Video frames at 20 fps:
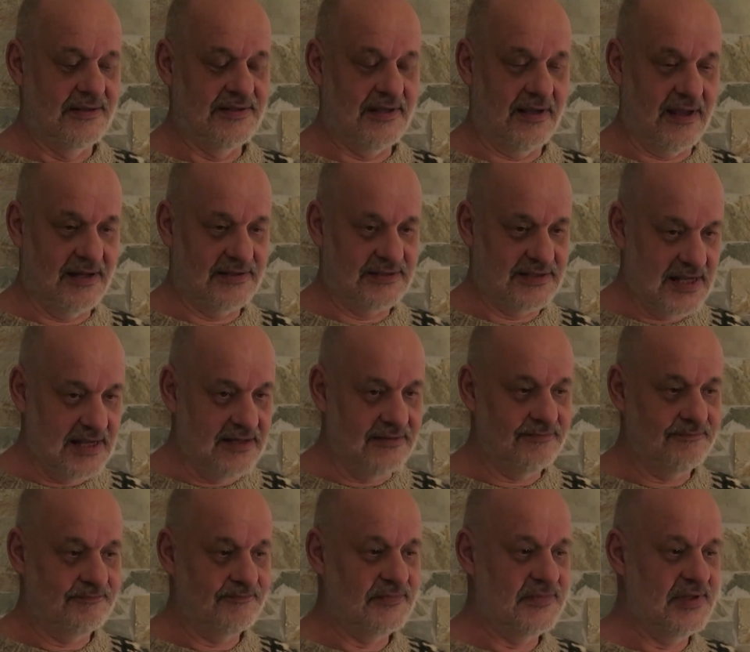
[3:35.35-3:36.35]
And
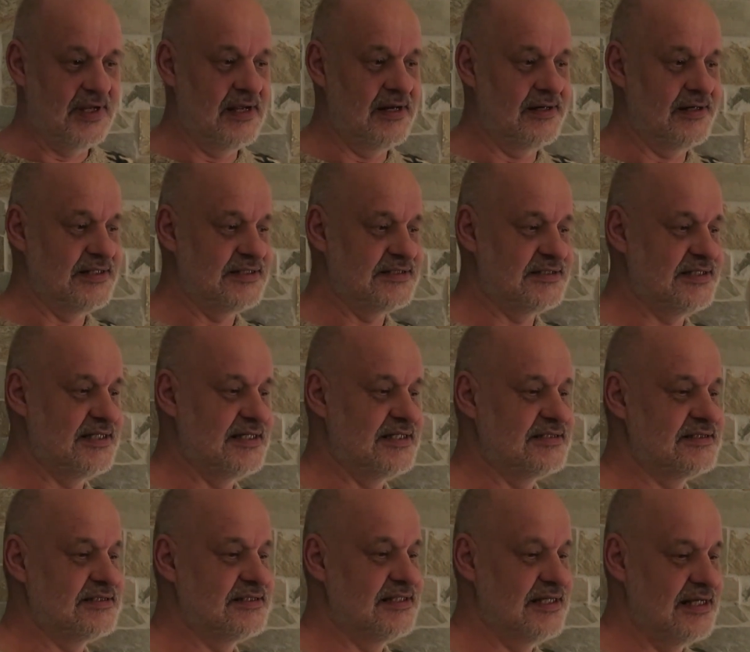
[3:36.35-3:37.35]
then there is
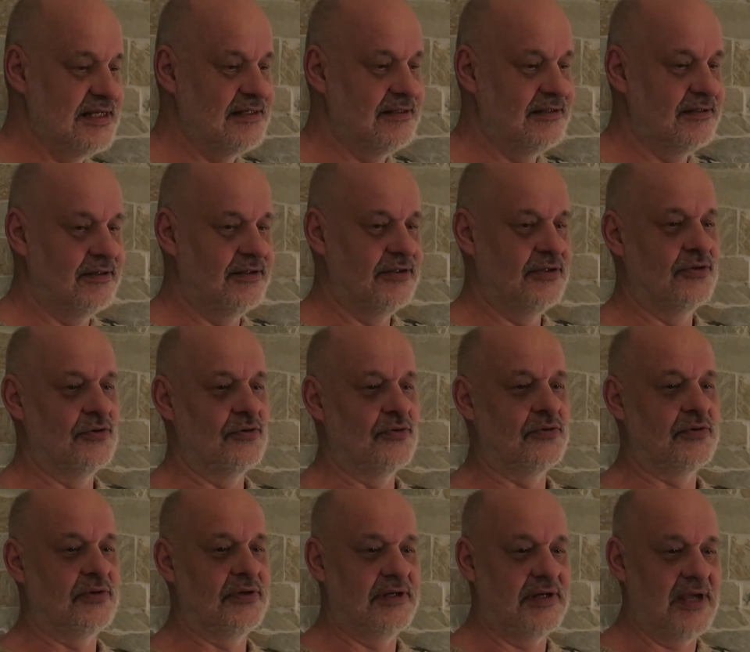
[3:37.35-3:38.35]
this thing
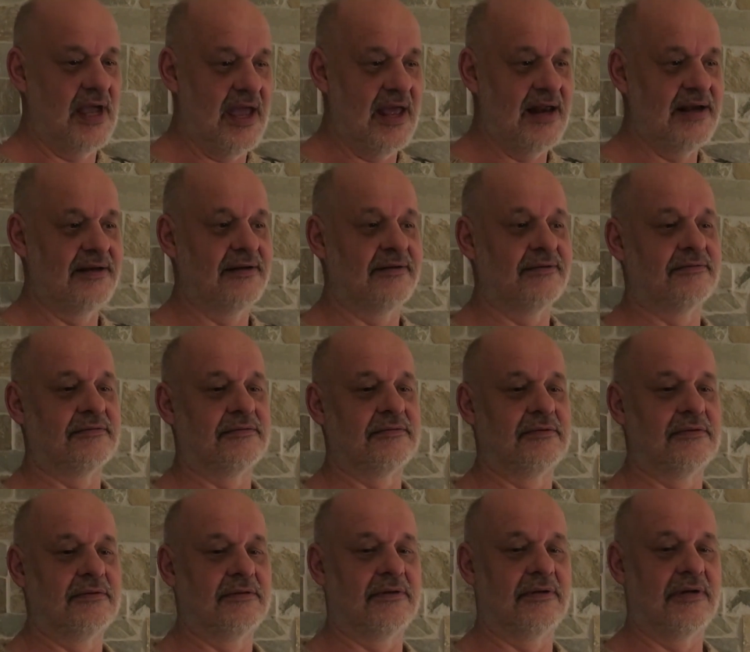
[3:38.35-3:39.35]
you can
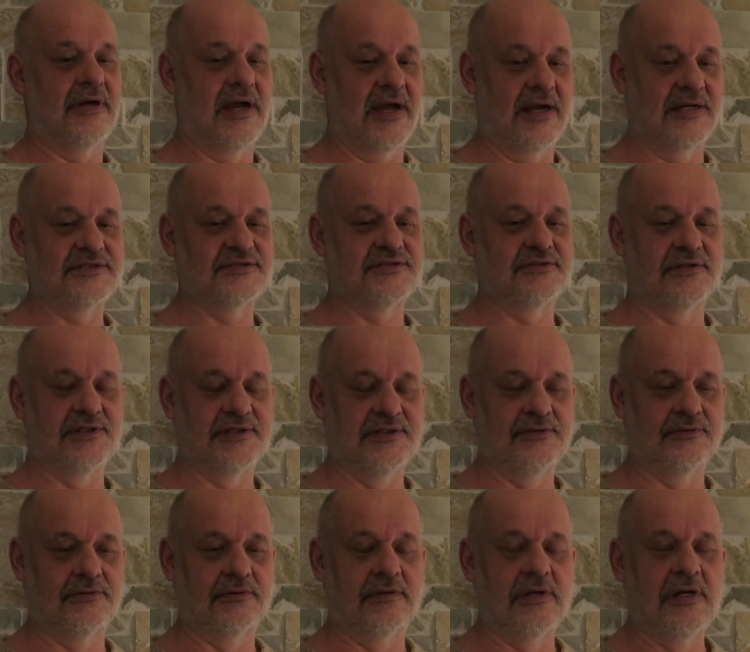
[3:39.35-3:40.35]
actually
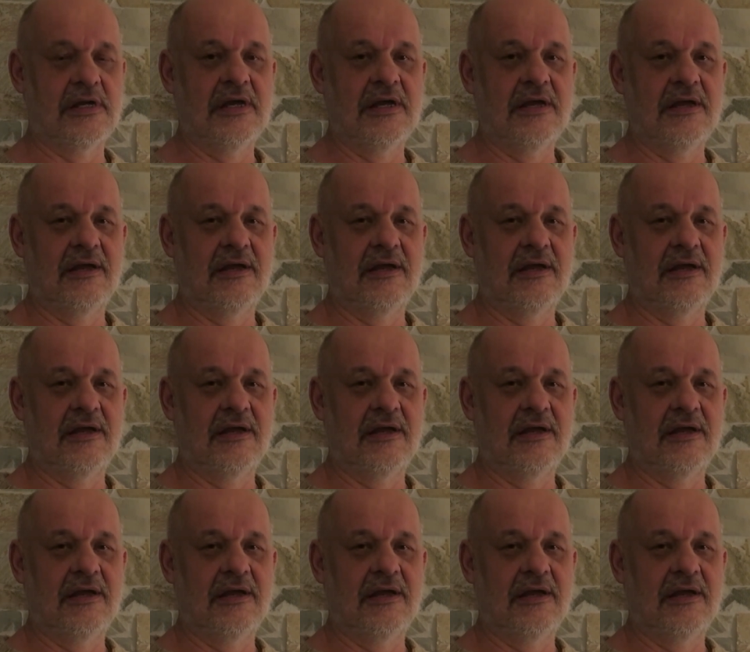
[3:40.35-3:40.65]
do.